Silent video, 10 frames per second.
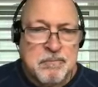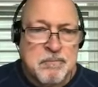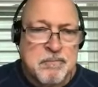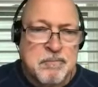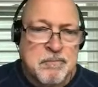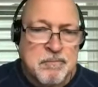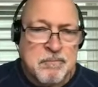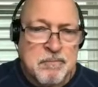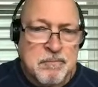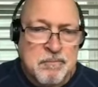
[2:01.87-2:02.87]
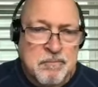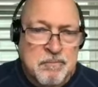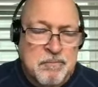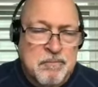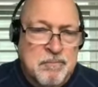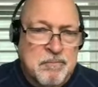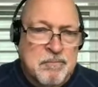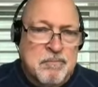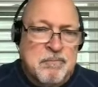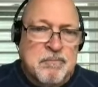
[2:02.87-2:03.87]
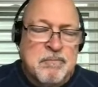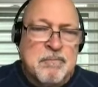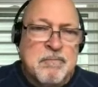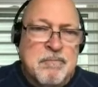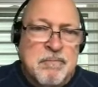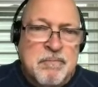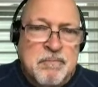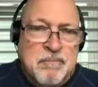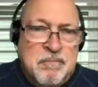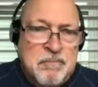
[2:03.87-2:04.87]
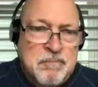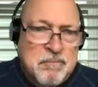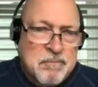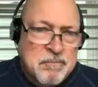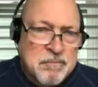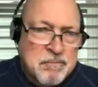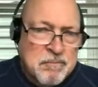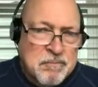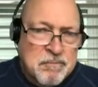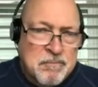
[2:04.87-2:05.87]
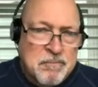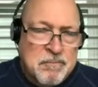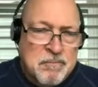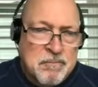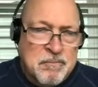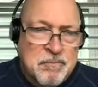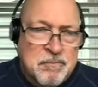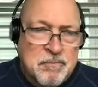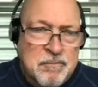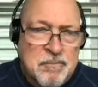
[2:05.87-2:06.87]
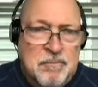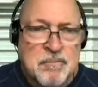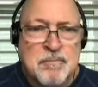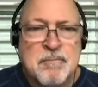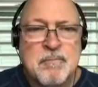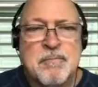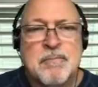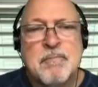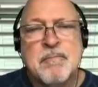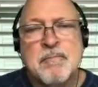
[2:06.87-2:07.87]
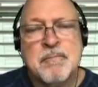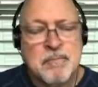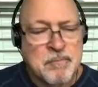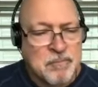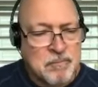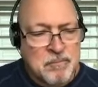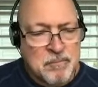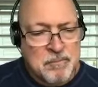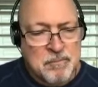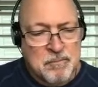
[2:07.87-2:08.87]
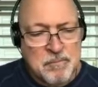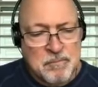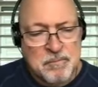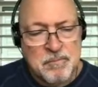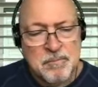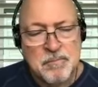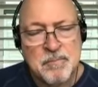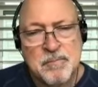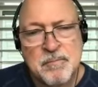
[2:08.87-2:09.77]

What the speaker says: [no speech]